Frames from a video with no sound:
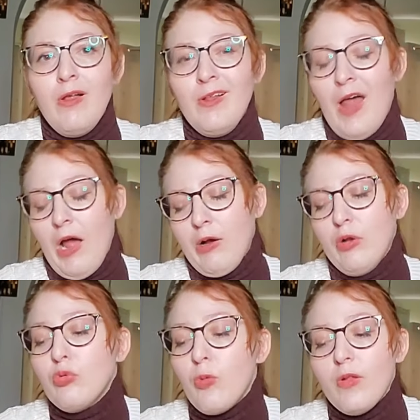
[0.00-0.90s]

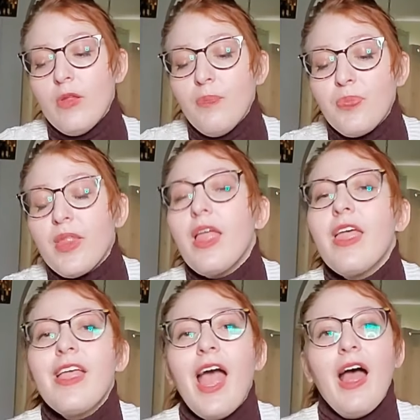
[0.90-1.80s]
vloggers. Well,
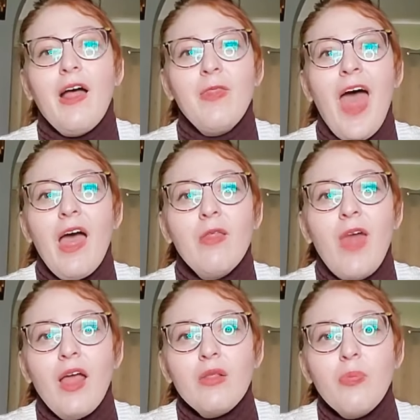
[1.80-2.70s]
yeah, that
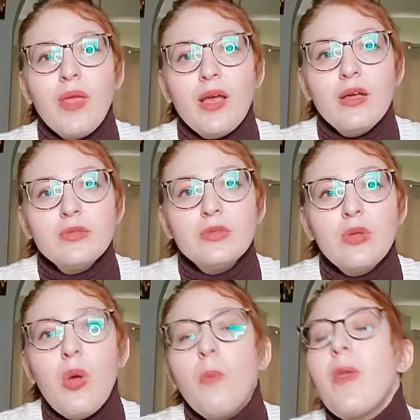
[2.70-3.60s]
that's because
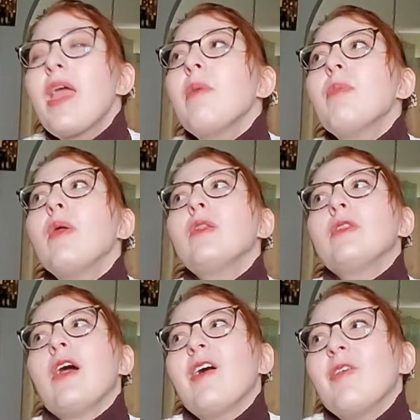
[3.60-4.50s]
people
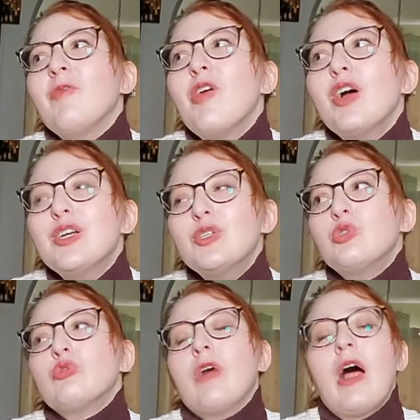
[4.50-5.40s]
love
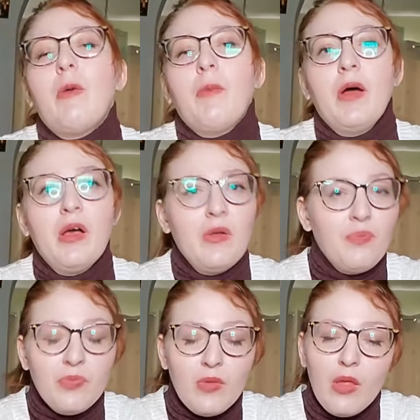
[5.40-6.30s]
drama.
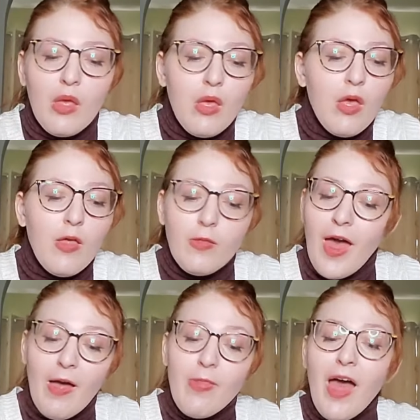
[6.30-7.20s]

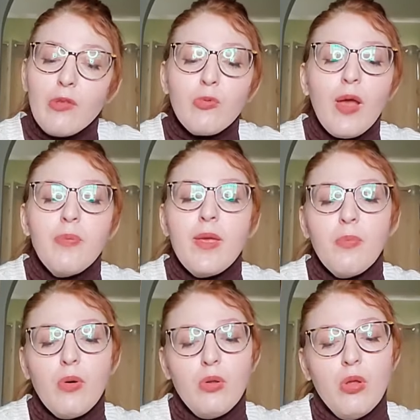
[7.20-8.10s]
That that's why
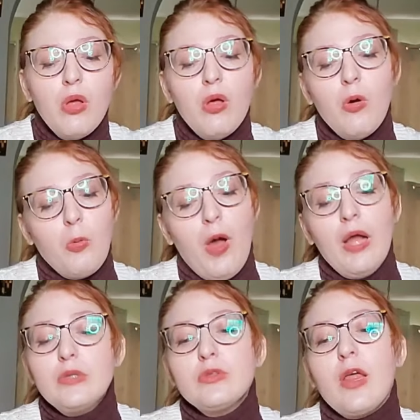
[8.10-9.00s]
people
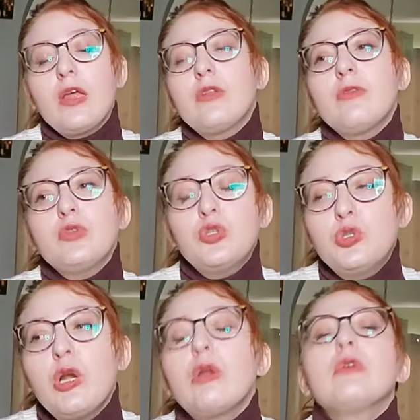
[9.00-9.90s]
watch like
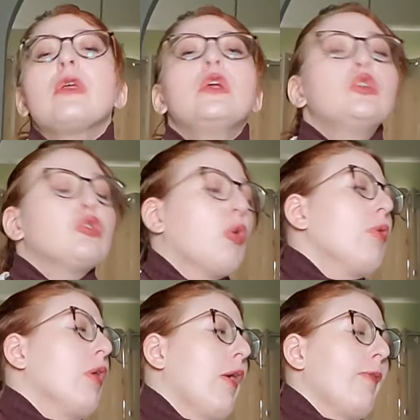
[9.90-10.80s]
Jersey
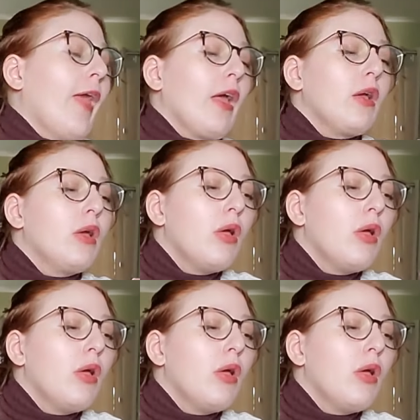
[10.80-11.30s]
Shore and like